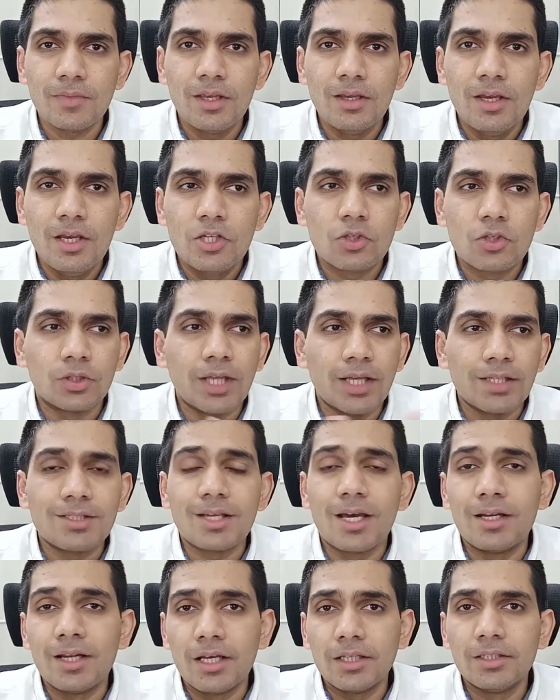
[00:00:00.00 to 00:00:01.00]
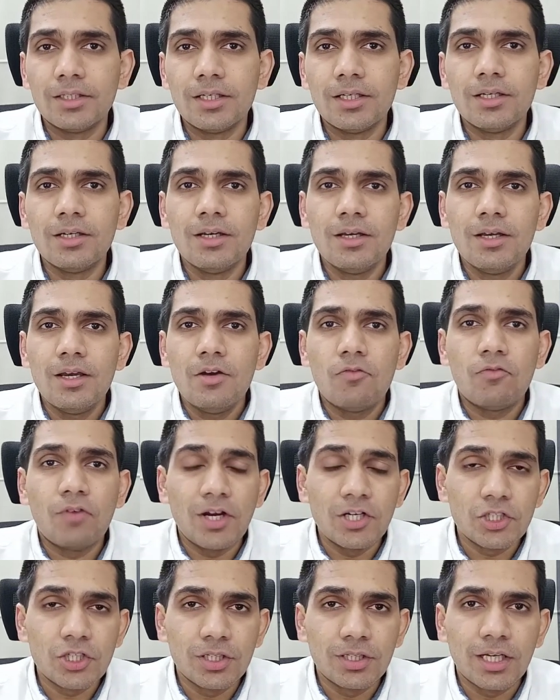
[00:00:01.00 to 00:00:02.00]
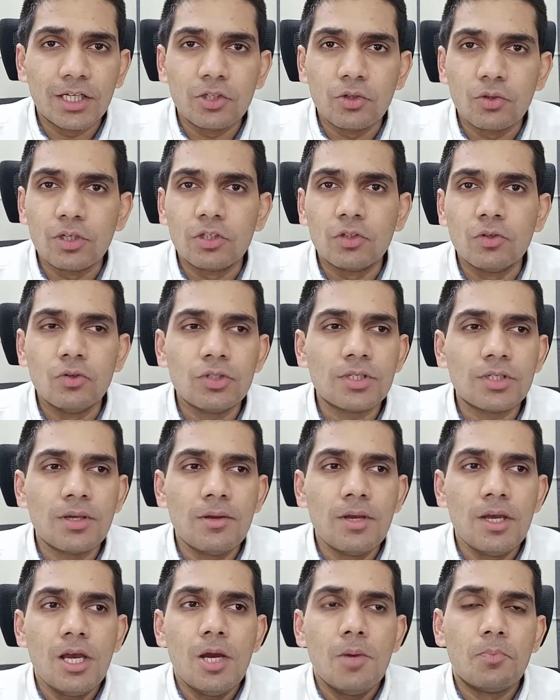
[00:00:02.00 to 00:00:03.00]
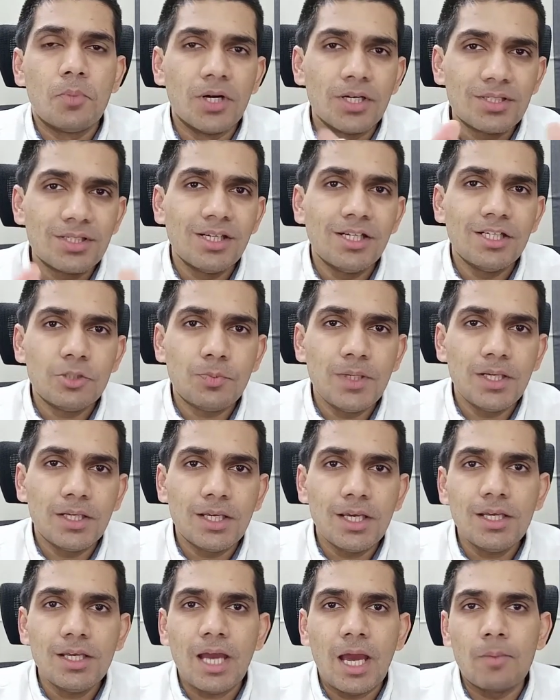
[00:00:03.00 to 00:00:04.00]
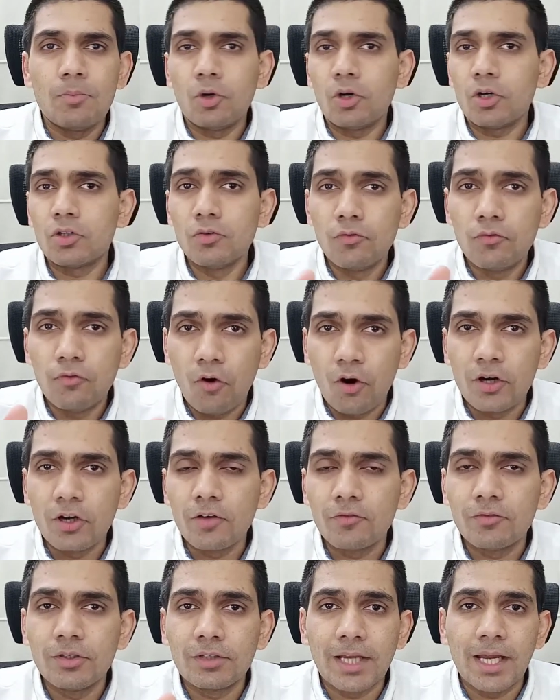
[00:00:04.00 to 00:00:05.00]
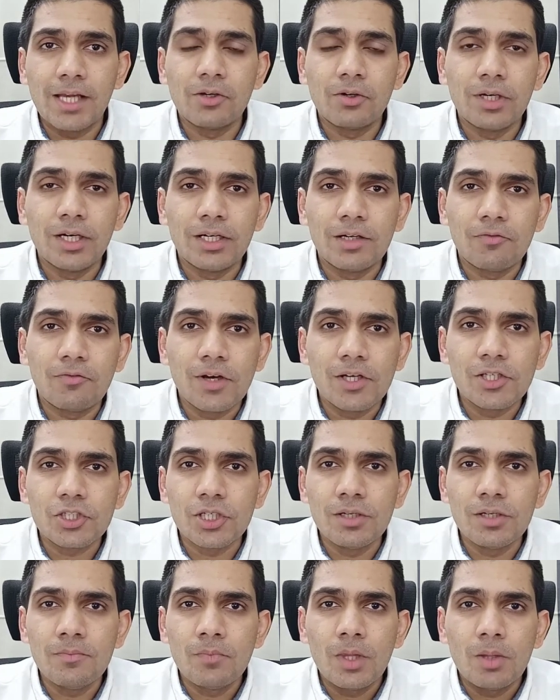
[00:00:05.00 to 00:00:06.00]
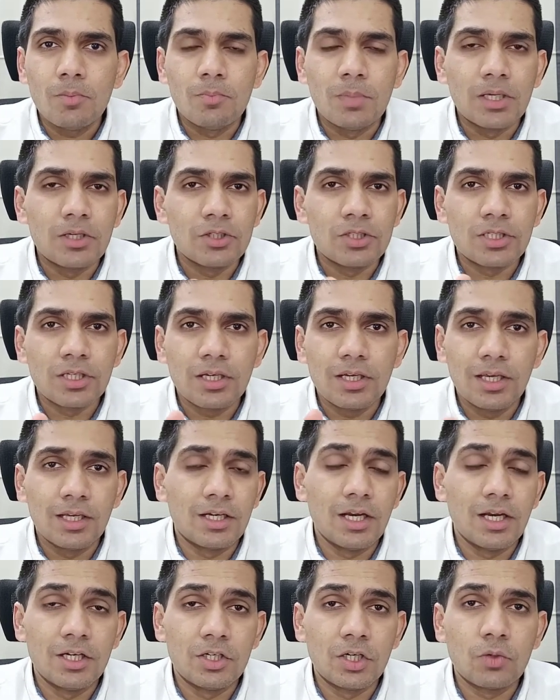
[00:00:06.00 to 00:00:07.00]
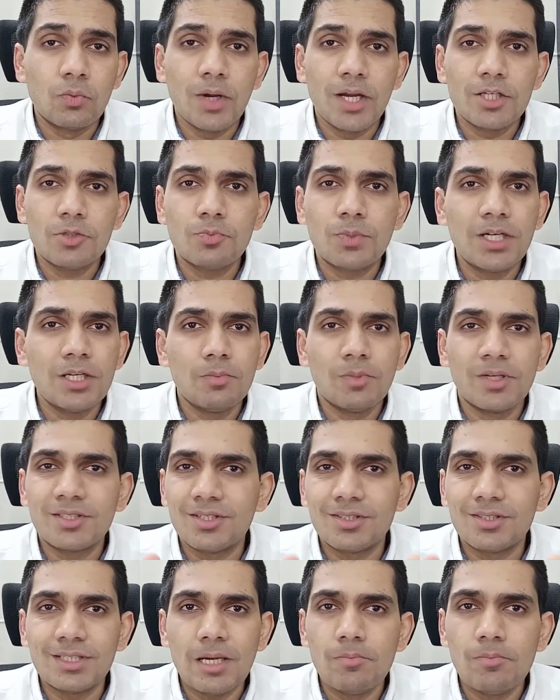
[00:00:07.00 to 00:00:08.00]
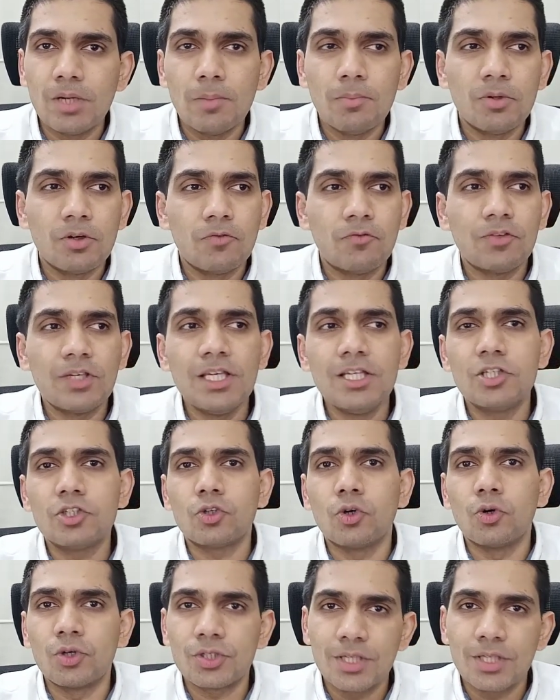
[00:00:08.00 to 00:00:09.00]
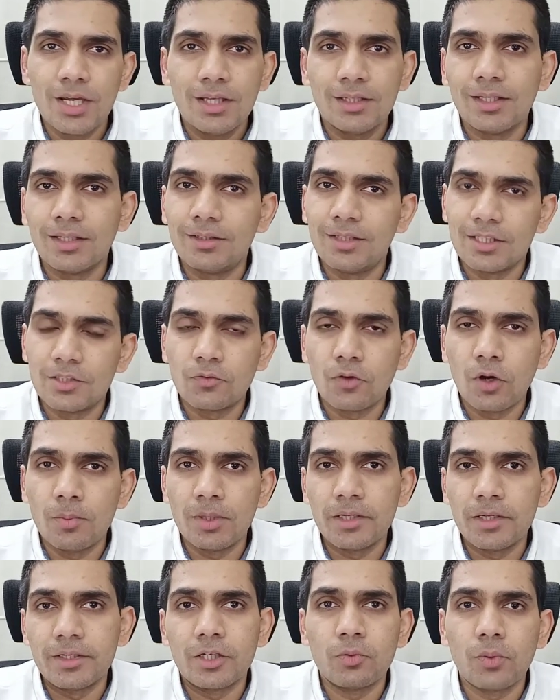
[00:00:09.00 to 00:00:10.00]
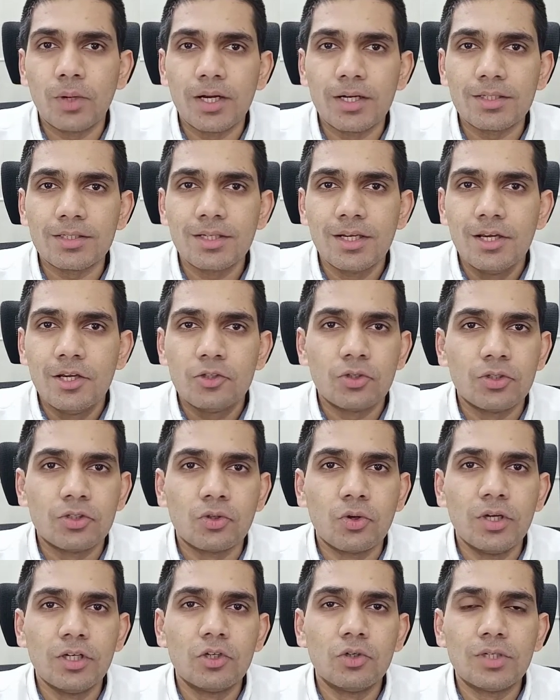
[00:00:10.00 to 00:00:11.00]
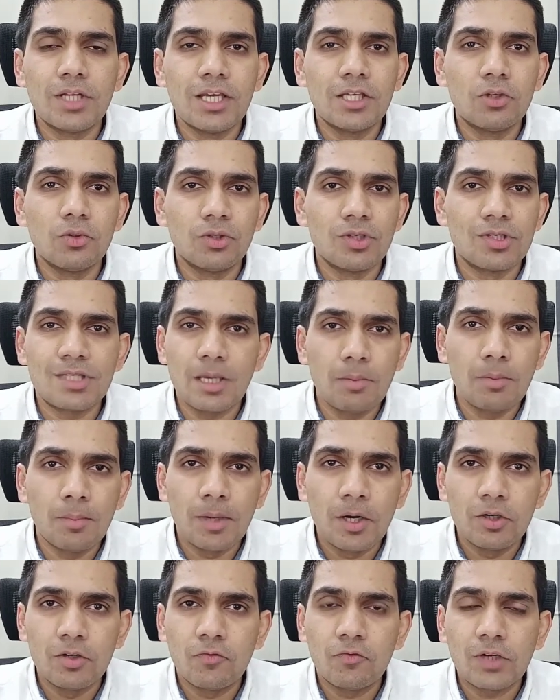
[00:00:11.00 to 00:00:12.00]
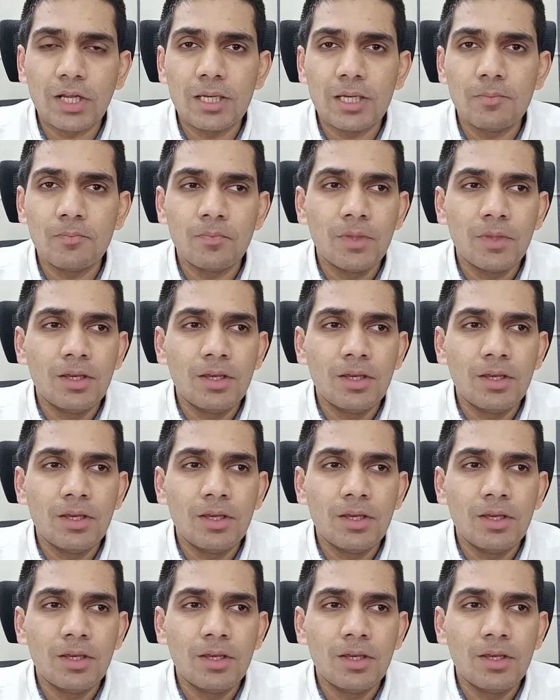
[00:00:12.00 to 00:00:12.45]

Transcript: So that's another function that you could use. Personally speaking, I'm not too fond of the calculator function because it, it, requires pretty much the same number of keystrokes that this formula requires. So it's going to take you the same amount of time